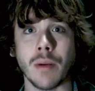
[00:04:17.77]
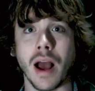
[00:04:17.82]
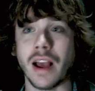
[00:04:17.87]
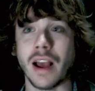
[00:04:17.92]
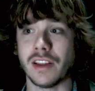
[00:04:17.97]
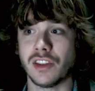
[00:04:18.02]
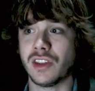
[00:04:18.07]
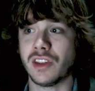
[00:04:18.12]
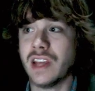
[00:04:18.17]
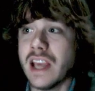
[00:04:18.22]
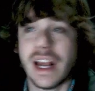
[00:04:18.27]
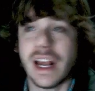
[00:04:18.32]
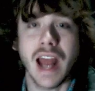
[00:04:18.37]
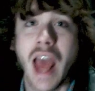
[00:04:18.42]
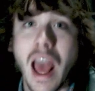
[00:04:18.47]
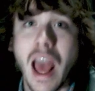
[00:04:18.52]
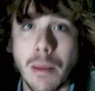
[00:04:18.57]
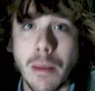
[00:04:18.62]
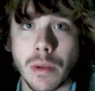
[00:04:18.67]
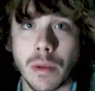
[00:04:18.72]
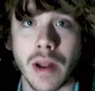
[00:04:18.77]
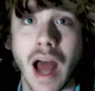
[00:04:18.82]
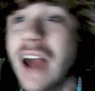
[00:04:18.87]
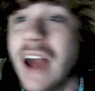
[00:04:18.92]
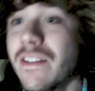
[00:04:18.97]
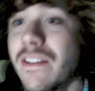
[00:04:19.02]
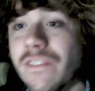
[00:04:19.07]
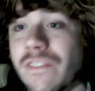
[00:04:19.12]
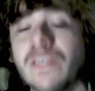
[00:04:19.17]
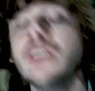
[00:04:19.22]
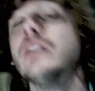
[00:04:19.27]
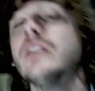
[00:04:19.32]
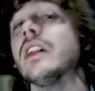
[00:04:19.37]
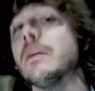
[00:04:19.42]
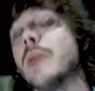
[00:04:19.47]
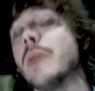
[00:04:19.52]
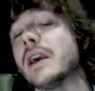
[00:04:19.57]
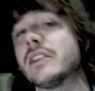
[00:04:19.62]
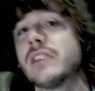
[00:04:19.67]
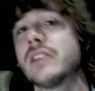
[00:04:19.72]
I see it happen. I feel
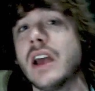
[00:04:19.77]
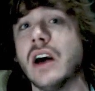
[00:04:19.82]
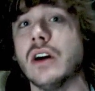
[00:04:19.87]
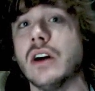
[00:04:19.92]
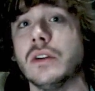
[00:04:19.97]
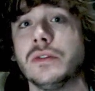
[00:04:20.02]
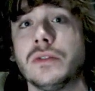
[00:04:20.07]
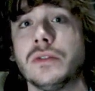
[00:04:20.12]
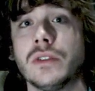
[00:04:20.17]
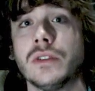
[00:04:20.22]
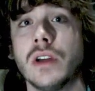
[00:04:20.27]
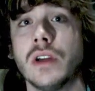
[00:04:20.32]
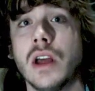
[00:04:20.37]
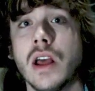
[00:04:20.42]
it myself.